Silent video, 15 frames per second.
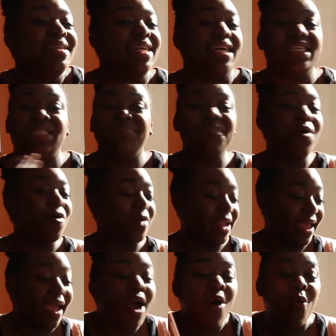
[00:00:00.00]
this
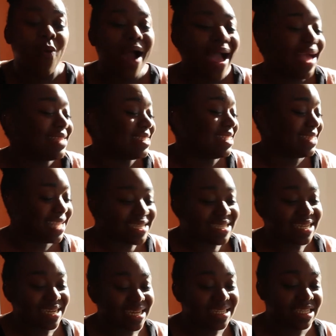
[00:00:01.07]
morning, why is it this
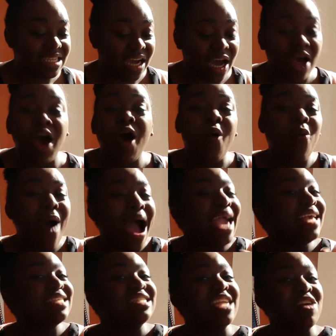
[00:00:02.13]
and this done? Why
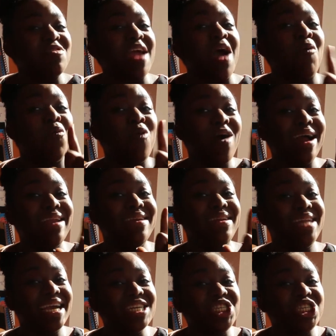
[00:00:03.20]
is there that one
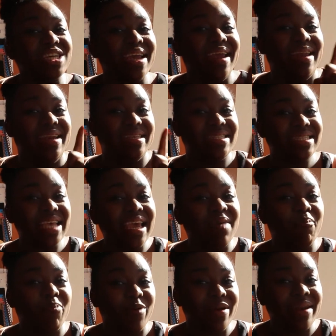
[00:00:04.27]
dish in the
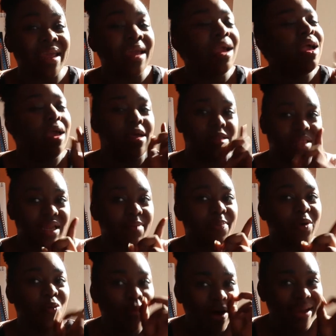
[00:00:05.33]
sink, Brittany? Let it
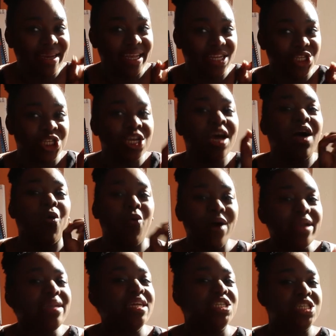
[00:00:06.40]
be one dish
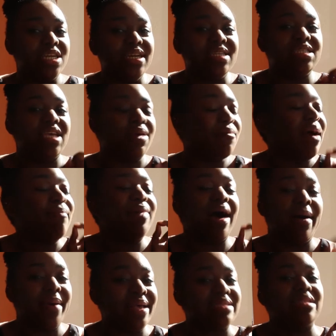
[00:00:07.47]
in the sink. My
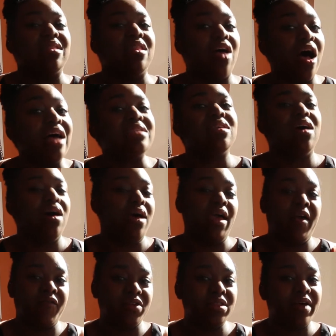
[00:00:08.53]
mom has lost her
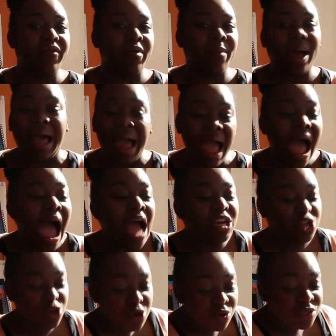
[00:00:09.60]
ever-loving mind.
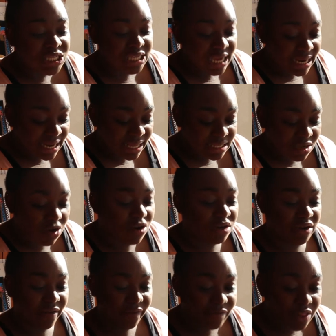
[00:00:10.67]
Do you see this
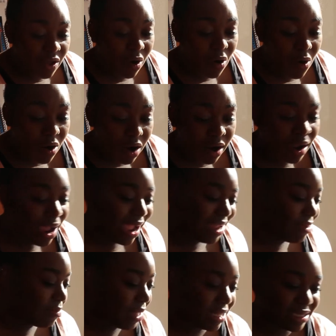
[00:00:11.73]
on the floor?
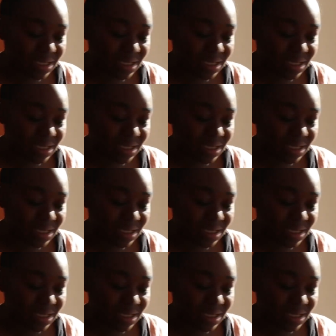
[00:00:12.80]
And I'm like,